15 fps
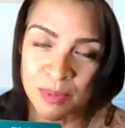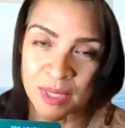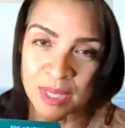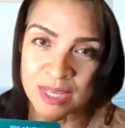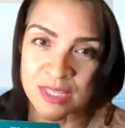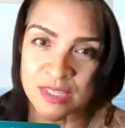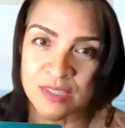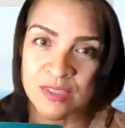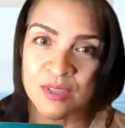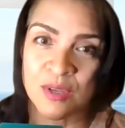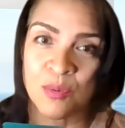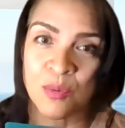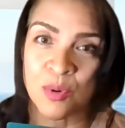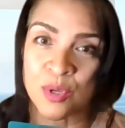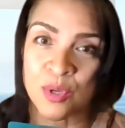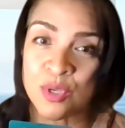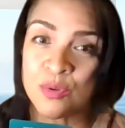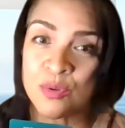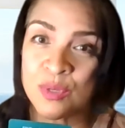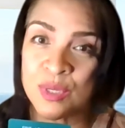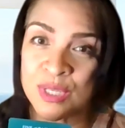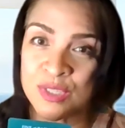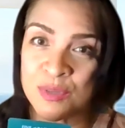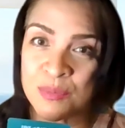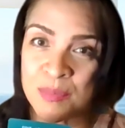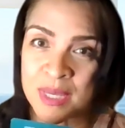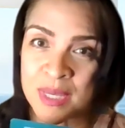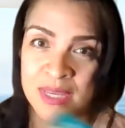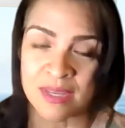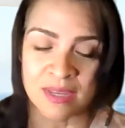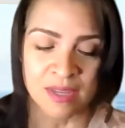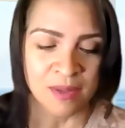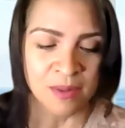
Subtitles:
place where you need to be,